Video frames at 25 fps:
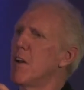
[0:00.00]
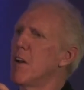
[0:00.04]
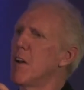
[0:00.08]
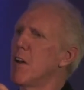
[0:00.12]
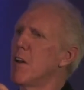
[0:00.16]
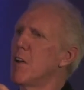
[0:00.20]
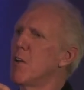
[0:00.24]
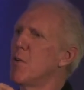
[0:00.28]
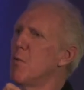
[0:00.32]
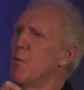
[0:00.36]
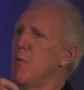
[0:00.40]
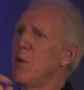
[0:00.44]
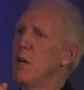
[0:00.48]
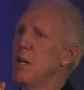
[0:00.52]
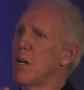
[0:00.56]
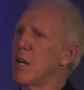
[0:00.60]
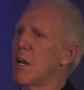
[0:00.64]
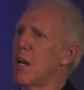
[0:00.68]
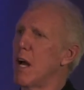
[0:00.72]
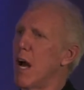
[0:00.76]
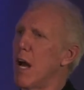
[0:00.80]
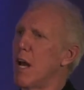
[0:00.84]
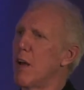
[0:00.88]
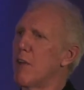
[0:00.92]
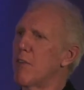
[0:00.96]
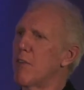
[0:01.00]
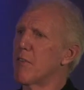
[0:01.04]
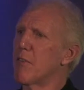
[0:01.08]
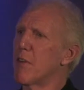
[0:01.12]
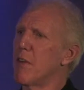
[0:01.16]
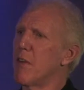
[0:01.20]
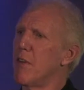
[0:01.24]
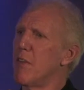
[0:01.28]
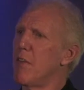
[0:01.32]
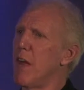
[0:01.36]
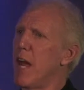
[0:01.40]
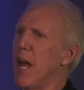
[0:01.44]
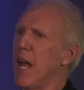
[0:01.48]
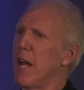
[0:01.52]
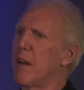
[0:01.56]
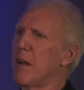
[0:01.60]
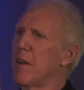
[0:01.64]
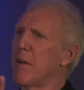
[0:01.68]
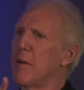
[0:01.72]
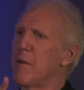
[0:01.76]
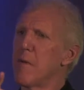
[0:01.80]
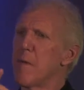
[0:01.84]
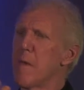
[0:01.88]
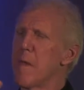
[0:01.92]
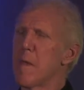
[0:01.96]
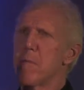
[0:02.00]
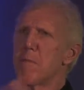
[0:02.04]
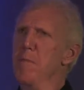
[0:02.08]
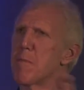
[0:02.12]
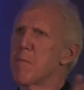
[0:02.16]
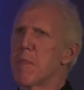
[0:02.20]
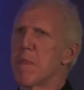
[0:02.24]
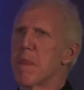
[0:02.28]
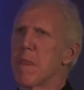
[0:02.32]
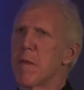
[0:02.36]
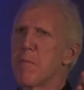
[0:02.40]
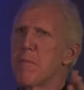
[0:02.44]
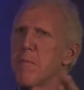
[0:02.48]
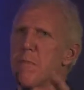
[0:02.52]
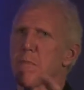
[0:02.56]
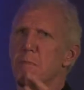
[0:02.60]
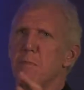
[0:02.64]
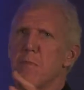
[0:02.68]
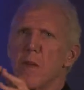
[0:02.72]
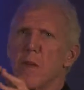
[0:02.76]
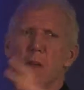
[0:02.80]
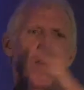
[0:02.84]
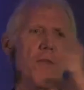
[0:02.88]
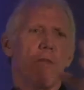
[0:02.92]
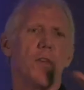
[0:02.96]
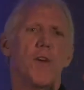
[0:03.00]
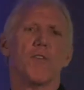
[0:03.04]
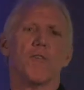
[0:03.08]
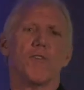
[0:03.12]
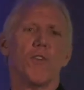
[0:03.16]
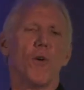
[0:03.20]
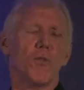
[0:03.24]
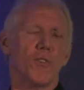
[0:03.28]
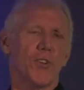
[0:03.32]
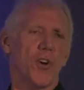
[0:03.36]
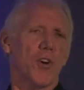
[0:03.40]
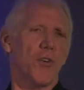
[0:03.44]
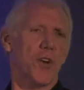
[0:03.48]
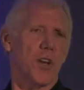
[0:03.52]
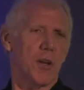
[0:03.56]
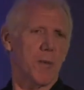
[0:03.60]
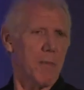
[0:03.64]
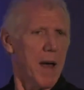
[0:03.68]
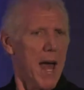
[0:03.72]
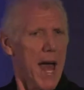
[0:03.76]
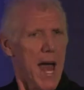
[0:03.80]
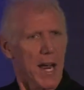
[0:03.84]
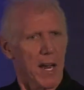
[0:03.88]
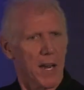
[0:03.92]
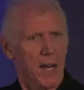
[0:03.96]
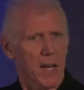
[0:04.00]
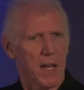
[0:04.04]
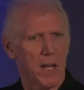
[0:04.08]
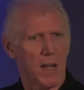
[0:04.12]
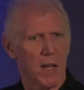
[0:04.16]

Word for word: you realize that there's no turning back.